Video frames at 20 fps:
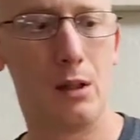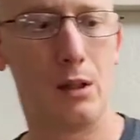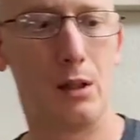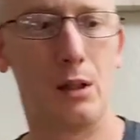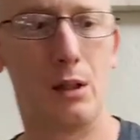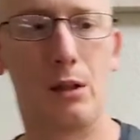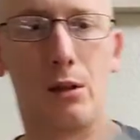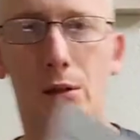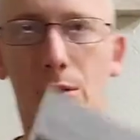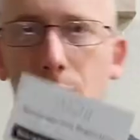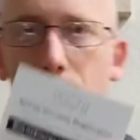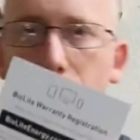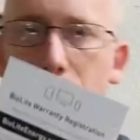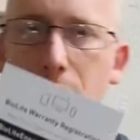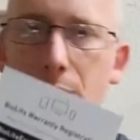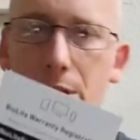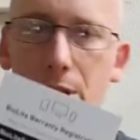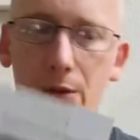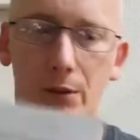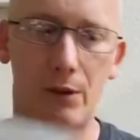a little
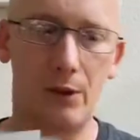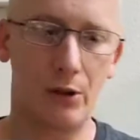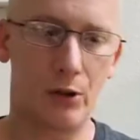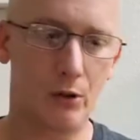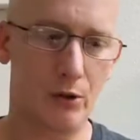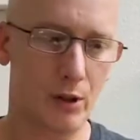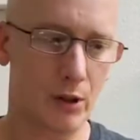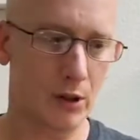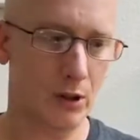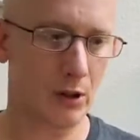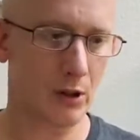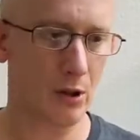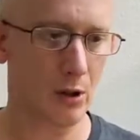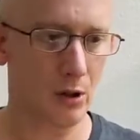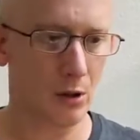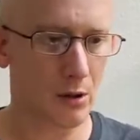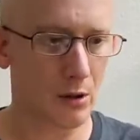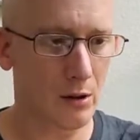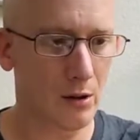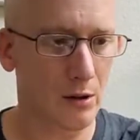warranty registration
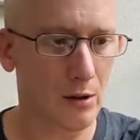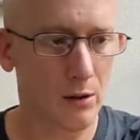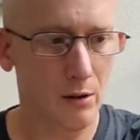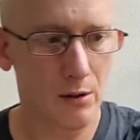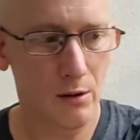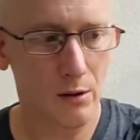card,